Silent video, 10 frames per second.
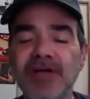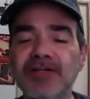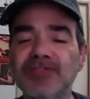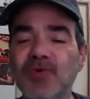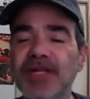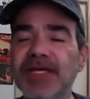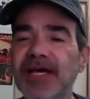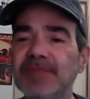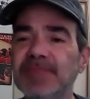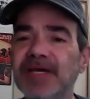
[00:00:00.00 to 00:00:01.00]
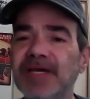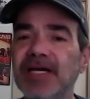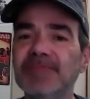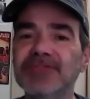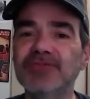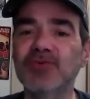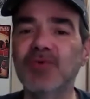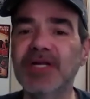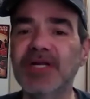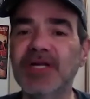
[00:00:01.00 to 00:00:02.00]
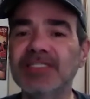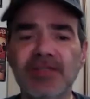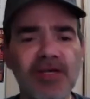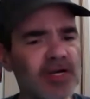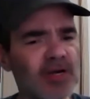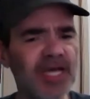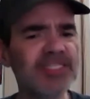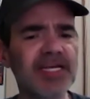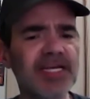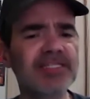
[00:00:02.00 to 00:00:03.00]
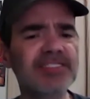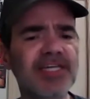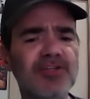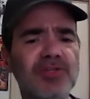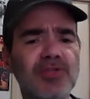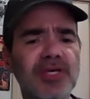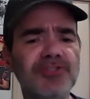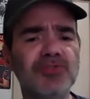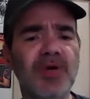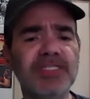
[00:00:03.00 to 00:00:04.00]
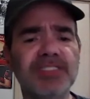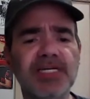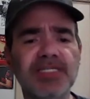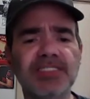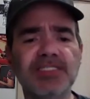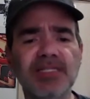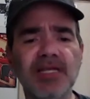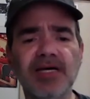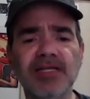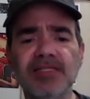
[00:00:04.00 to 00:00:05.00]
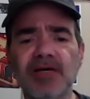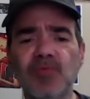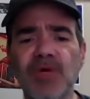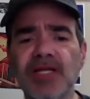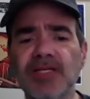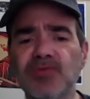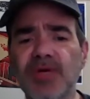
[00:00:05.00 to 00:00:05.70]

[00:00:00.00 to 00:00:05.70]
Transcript: On the 28th, pick up issue 20 Is it considered issue 26? The one on the